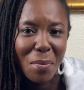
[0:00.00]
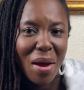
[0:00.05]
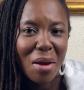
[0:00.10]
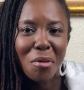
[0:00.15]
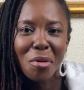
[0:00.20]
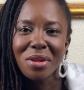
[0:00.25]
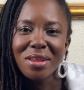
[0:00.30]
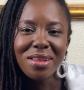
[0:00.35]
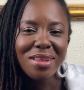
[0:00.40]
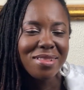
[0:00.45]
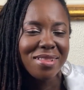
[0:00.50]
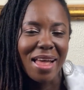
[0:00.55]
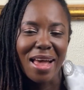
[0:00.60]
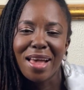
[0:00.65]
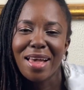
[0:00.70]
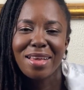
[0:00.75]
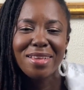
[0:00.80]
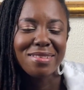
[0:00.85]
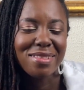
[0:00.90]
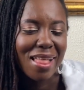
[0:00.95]
Micro needle
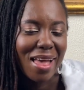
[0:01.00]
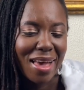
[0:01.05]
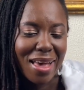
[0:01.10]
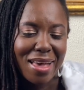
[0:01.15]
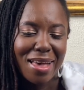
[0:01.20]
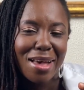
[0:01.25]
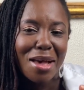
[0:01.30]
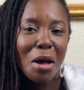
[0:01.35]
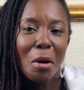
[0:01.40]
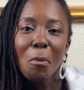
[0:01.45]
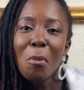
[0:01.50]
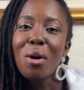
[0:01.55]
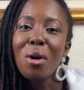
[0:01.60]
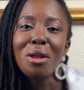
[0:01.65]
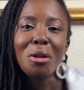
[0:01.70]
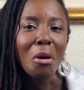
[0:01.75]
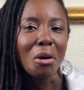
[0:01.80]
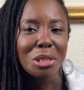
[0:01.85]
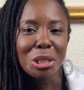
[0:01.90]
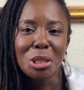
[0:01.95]
is like more
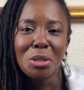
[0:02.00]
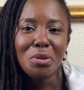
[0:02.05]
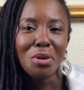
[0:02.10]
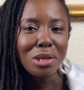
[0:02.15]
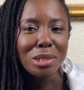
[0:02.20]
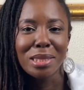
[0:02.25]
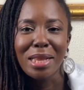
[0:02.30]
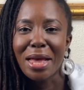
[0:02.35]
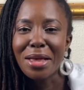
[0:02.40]
luxurious.